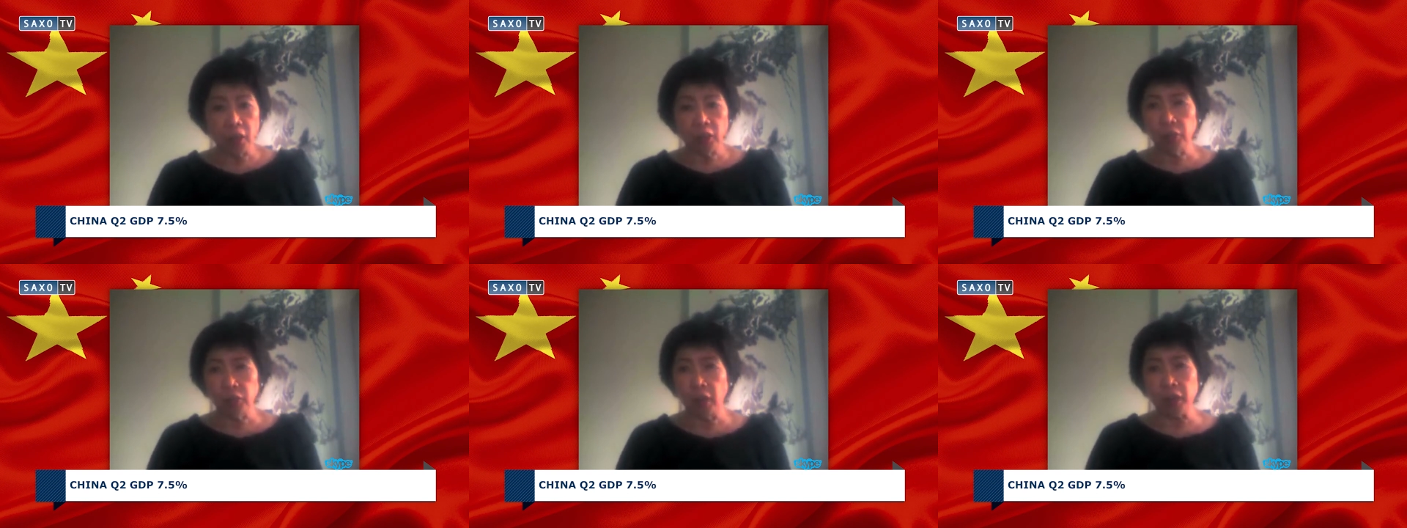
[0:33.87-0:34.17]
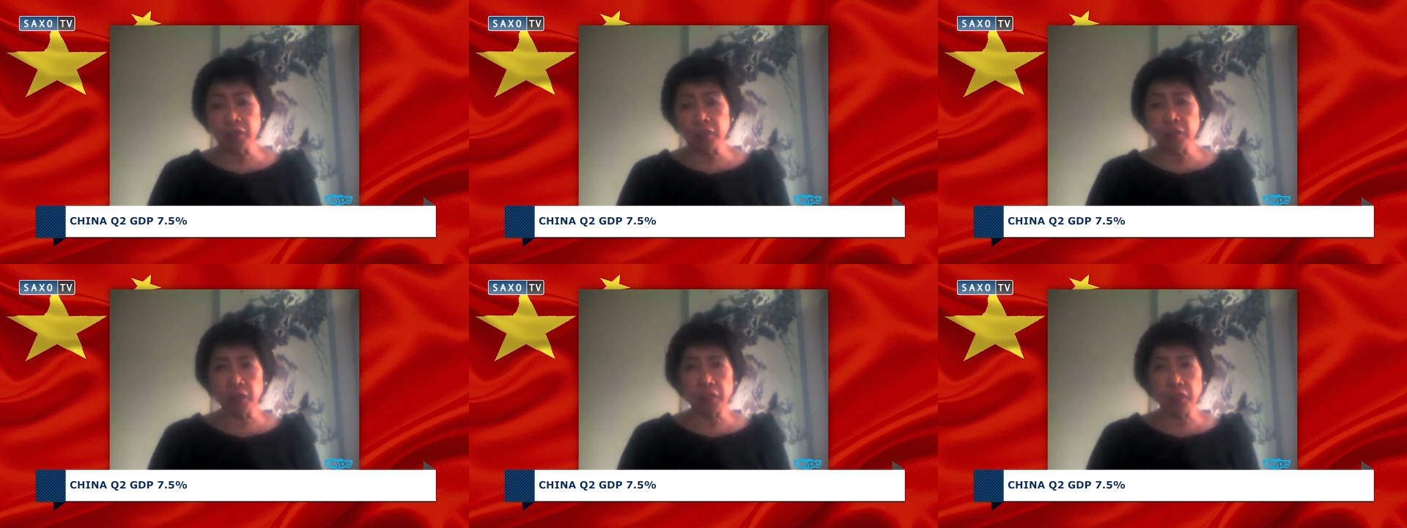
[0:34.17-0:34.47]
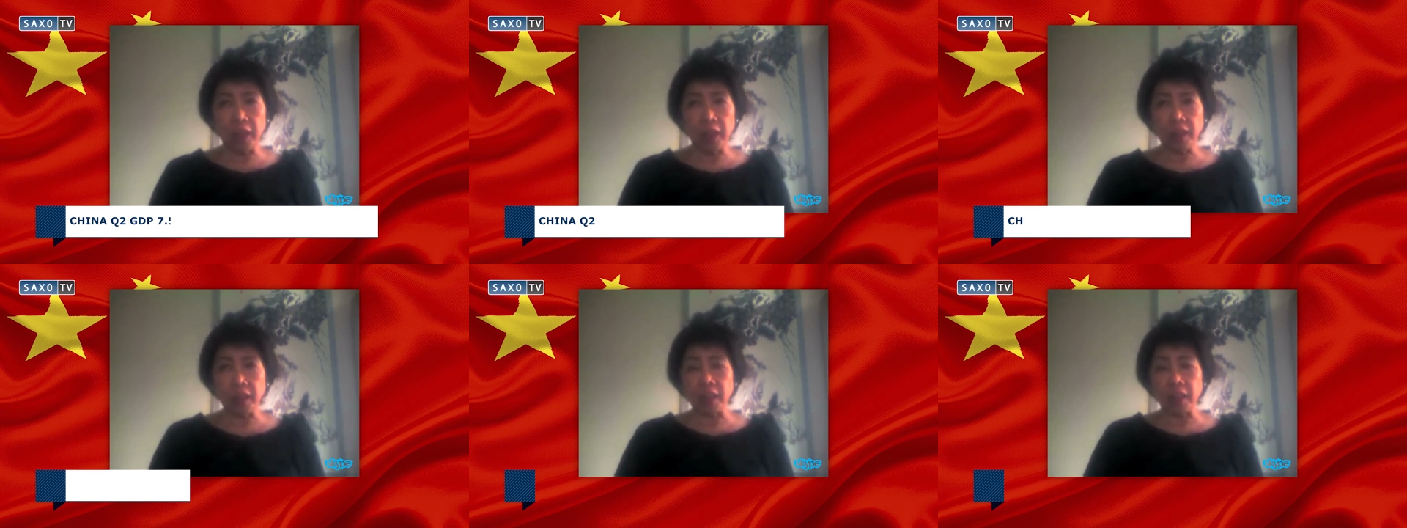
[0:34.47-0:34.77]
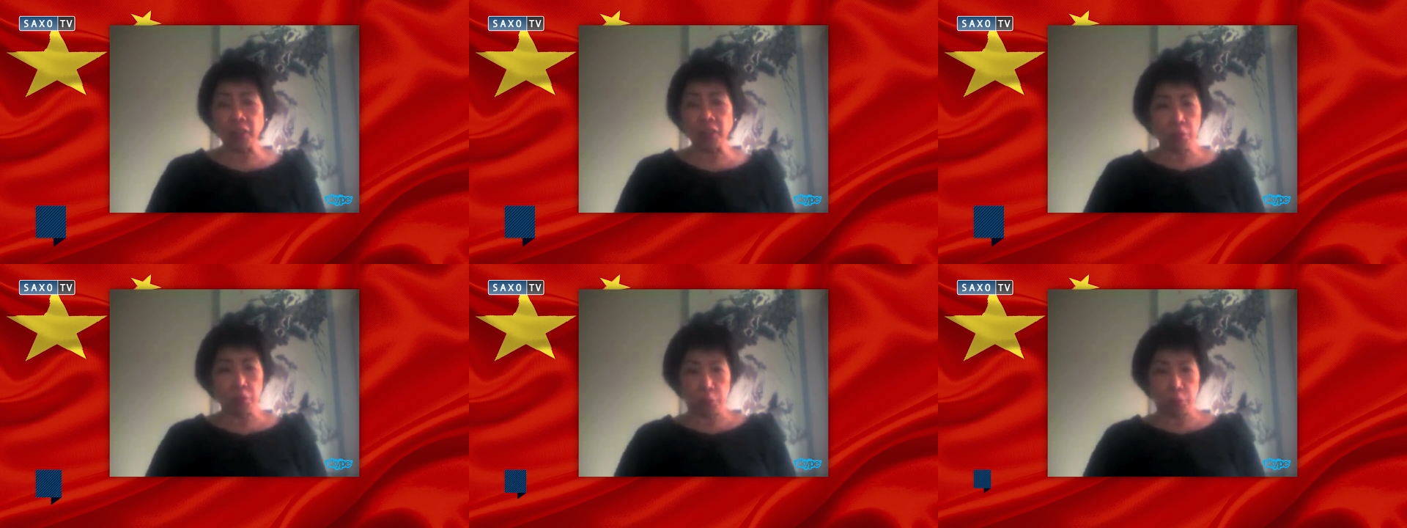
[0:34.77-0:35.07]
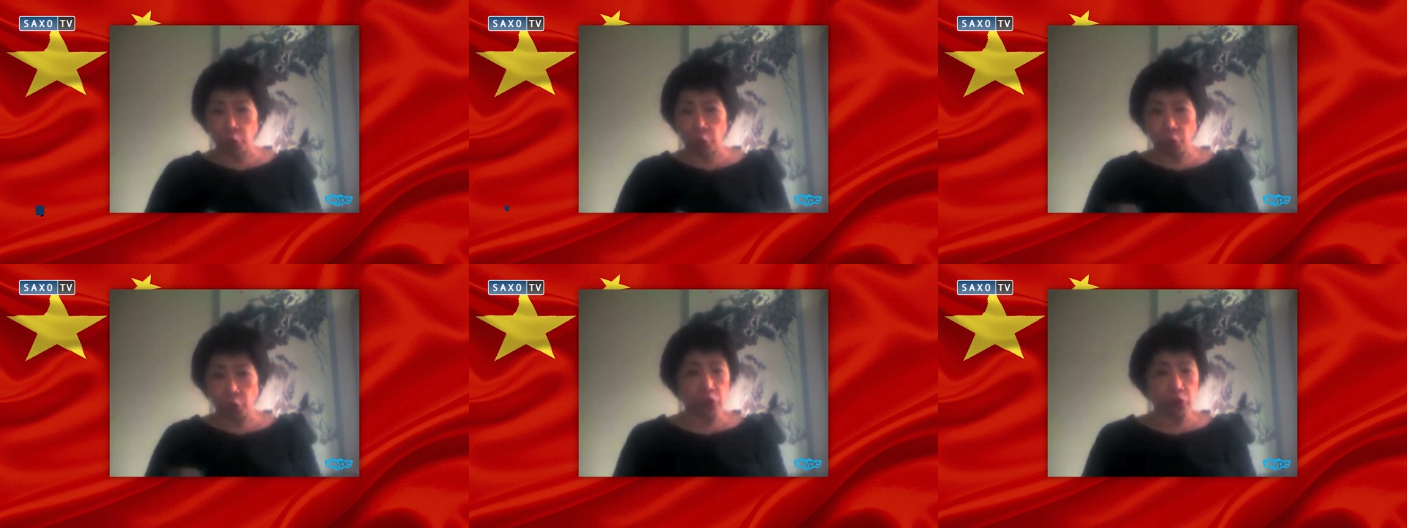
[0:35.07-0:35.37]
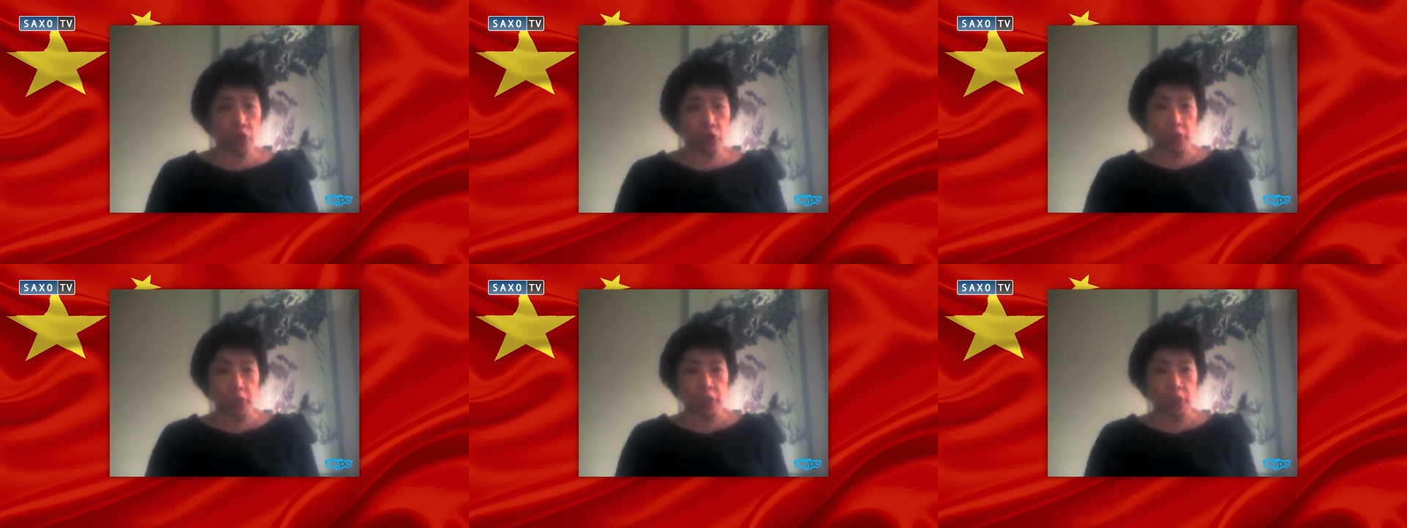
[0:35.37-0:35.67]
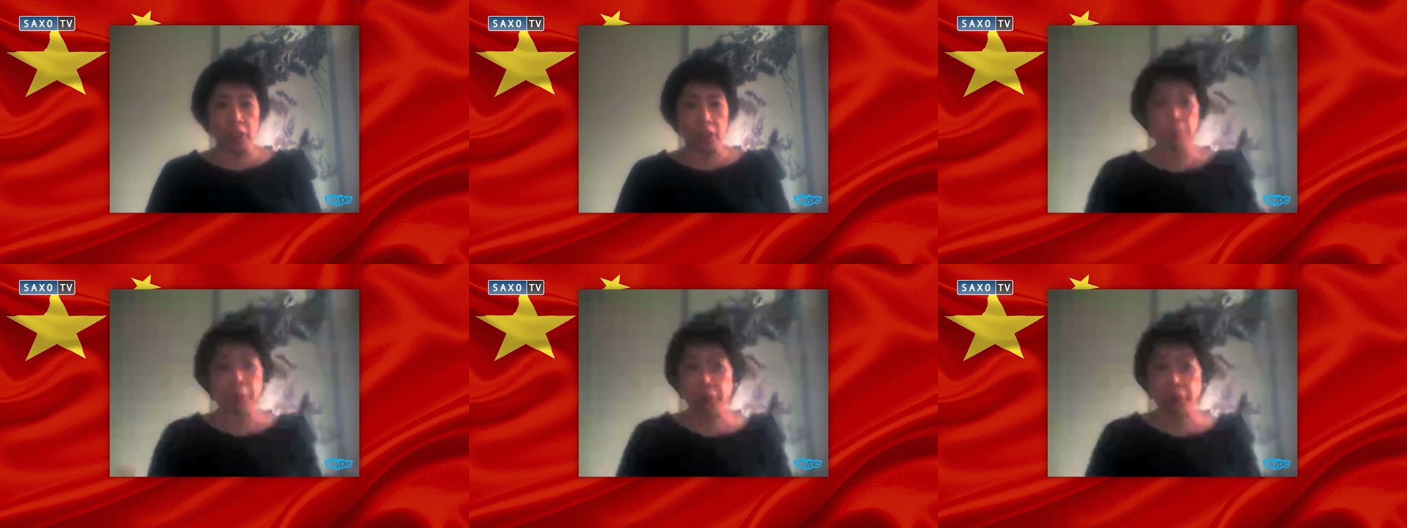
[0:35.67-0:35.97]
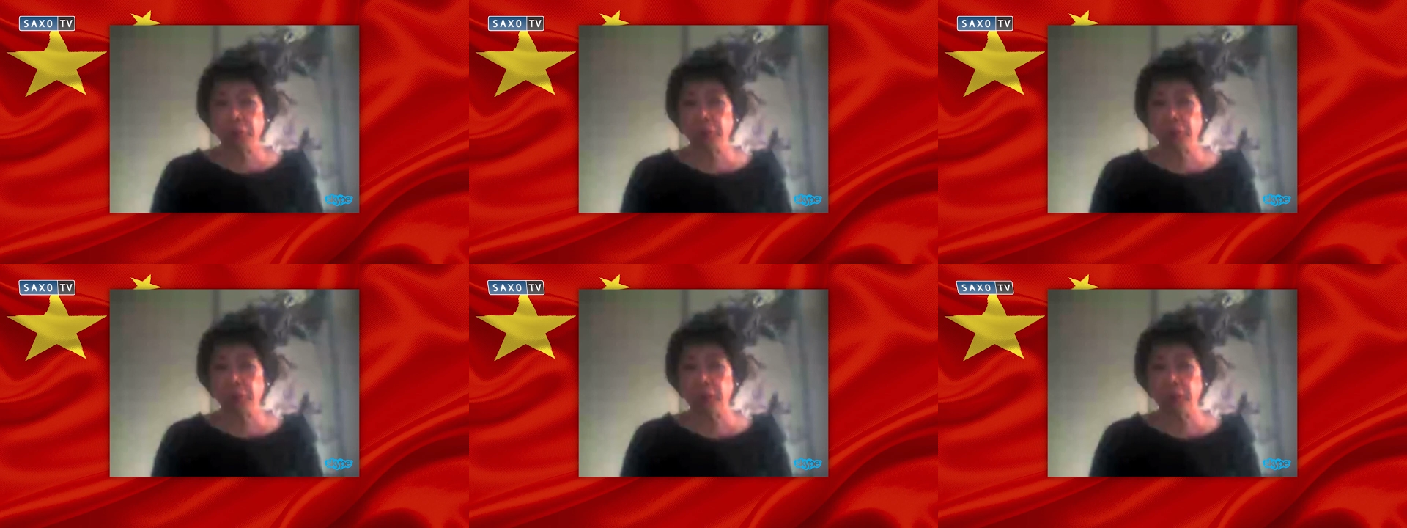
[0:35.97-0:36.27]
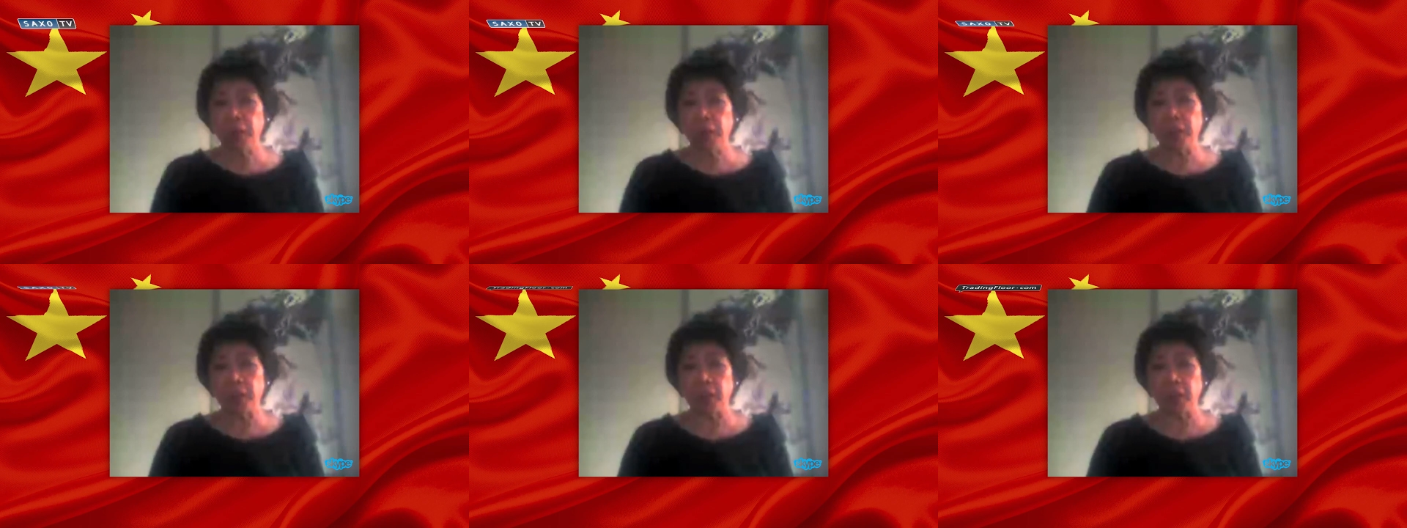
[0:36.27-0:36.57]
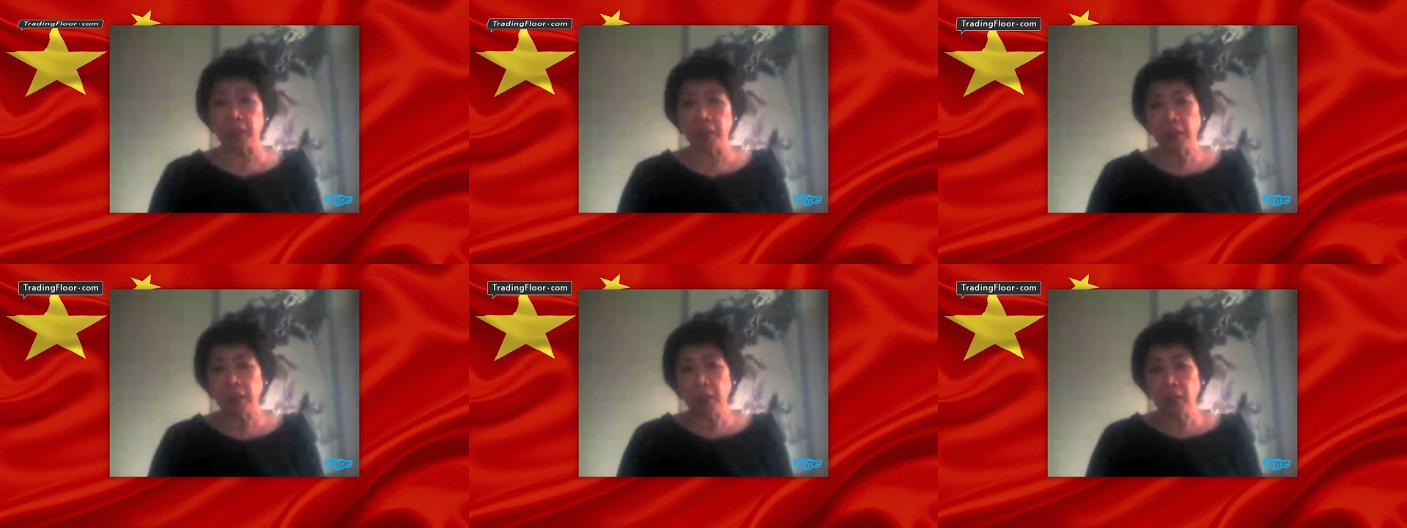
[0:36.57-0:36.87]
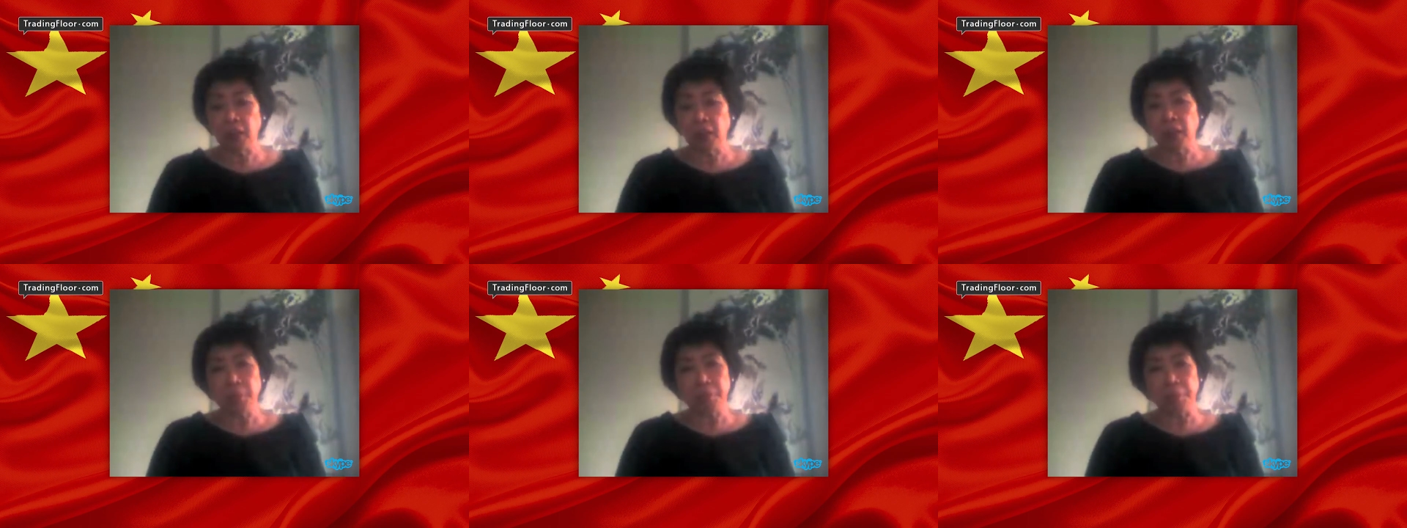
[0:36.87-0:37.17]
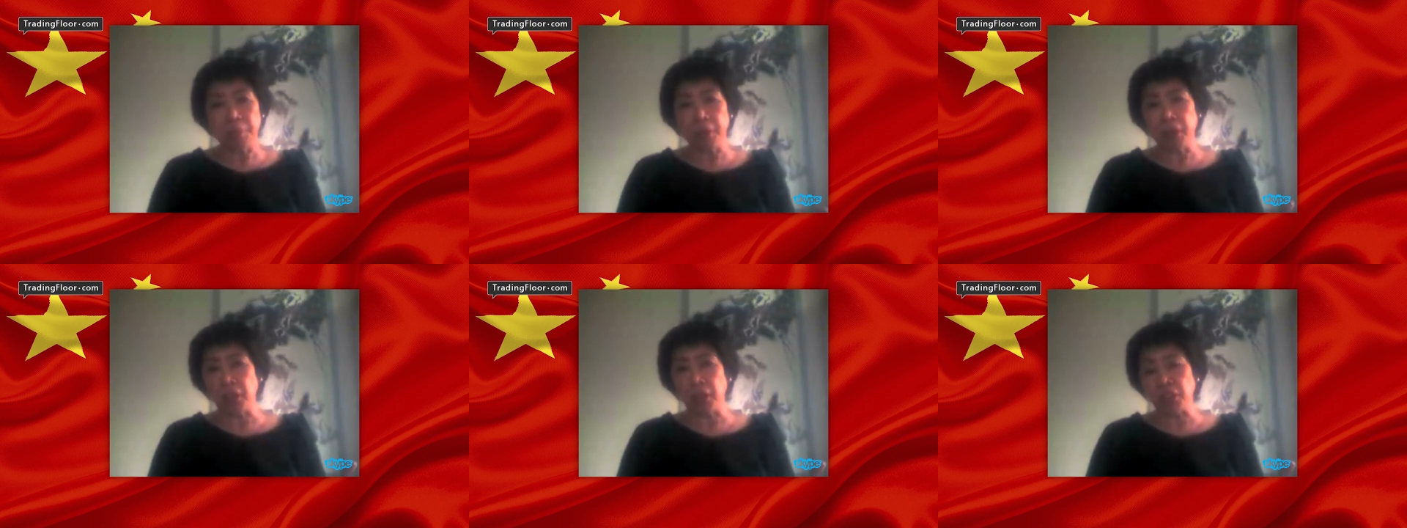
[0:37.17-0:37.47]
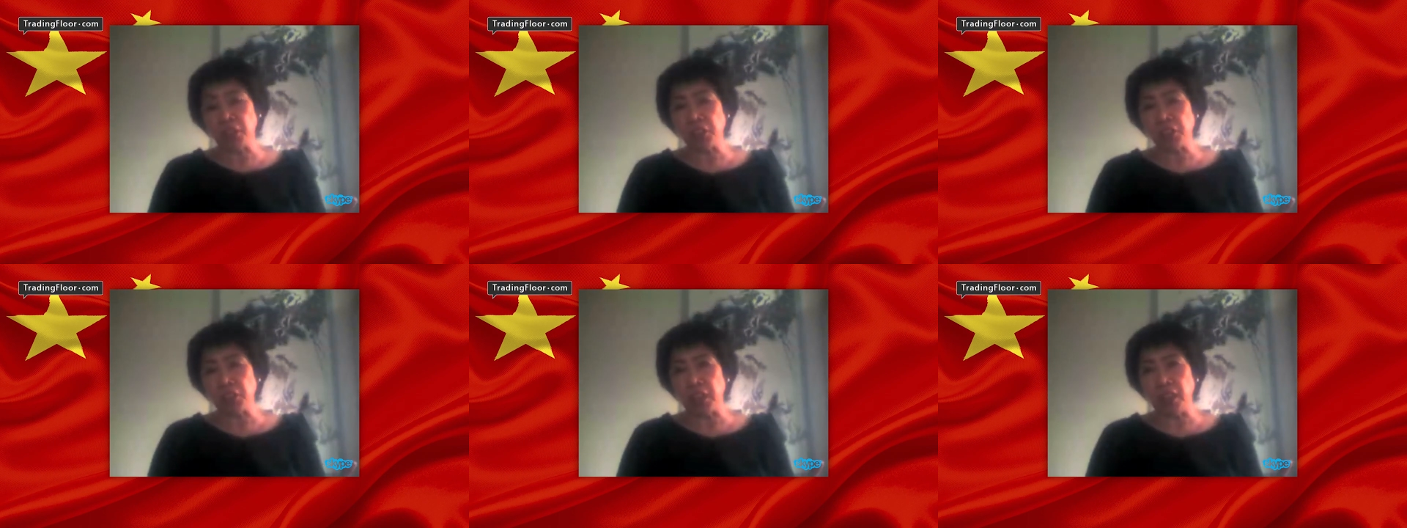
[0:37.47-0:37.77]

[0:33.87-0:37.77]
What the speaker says: rather than at the broad GDP figure, because